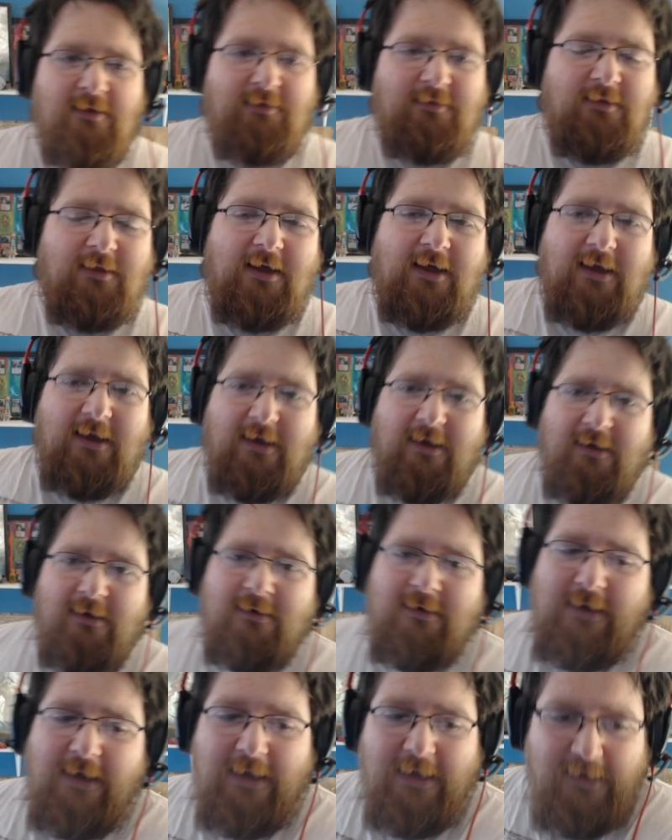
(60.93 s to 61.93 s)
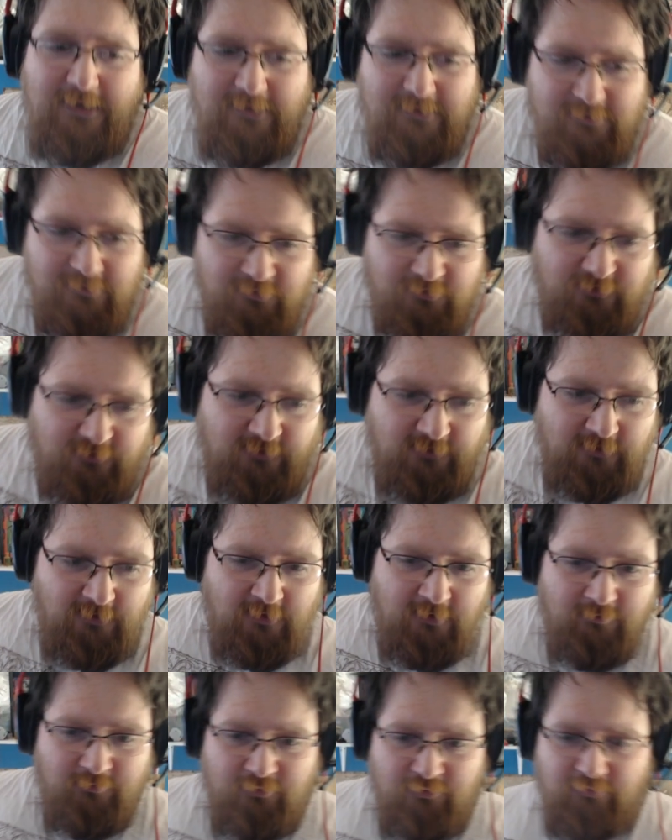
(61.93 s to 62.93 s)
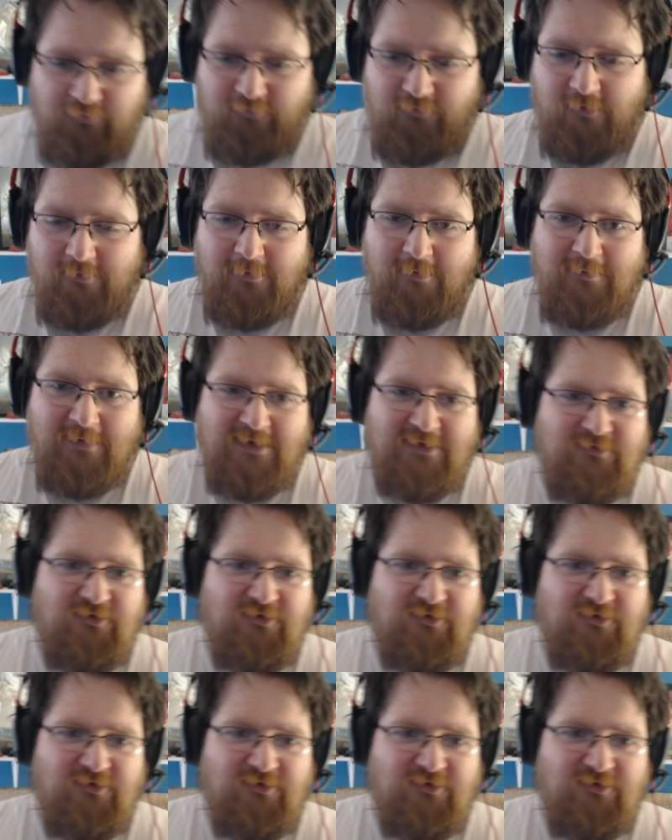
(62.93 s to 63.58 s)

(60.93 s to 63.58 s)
there, and probably